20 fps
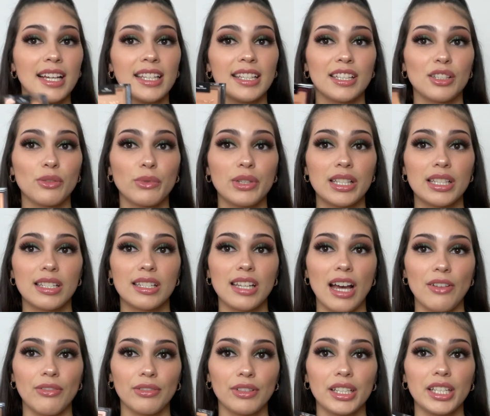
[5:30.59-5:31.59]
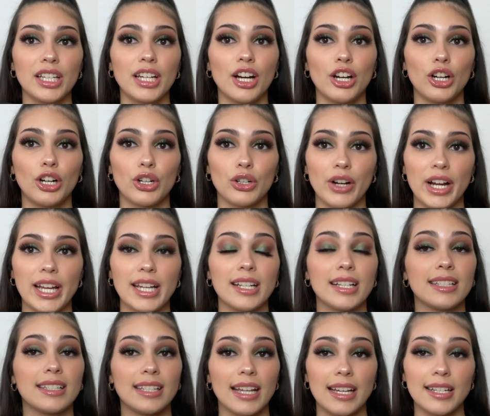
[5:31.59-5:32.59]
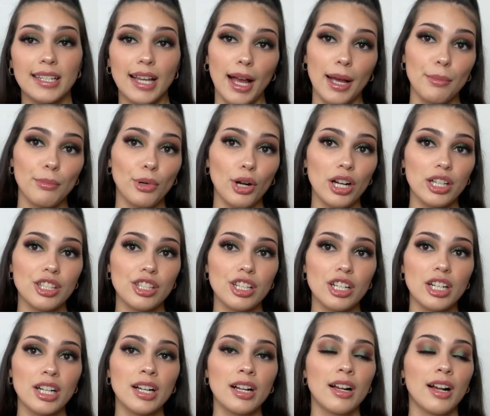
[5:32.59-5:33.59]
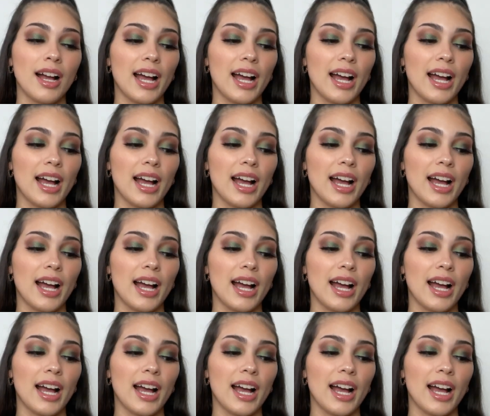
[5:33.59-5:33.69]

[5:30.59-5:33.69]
This one's definitely a great daytime bronzer.